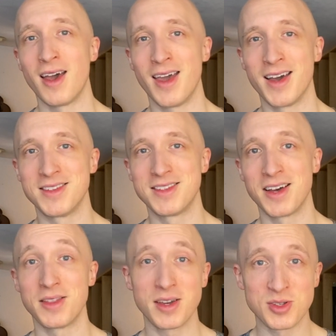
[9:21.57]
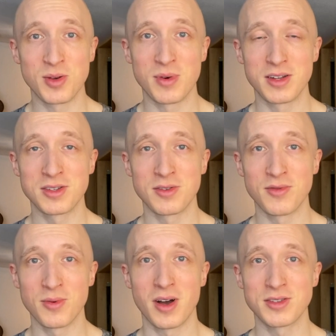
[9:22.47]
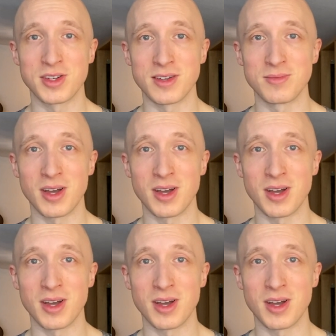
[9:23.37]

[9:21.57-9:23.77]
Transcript: And uh, thanks so much for watching.